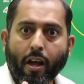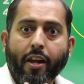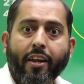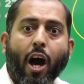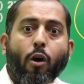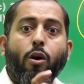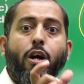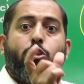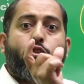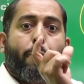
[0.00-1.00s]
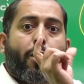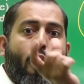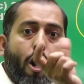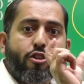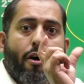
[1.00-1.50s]
Now, so
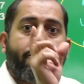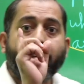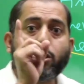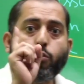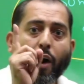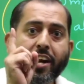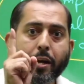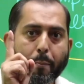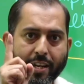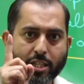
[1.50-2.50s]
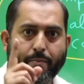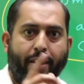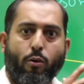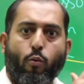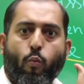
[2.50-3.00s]
because of this one replacement,
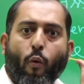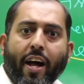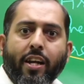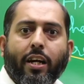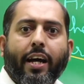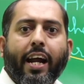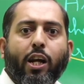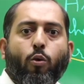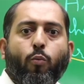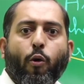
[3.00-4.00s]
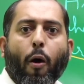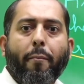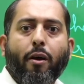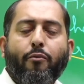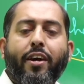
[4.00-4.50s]
one correct
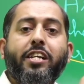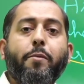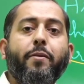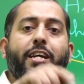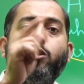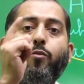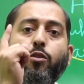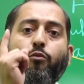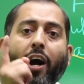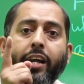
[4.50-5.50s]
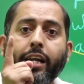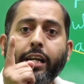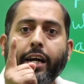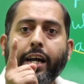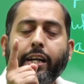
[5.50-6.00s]
problem when replaced with one
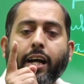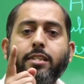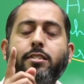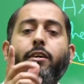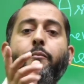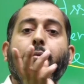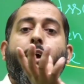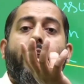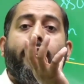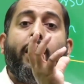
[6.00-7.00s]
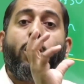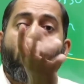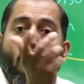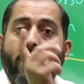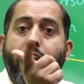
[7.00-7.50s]
incorrect answer, then
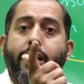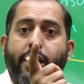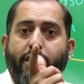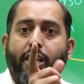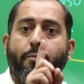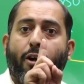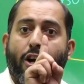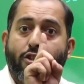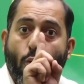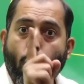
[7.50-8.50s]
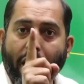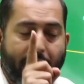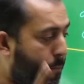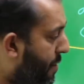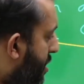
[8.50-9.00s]
total reduction because of one
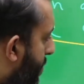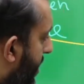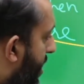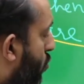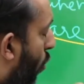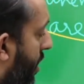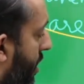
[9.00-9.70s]
replacement is what?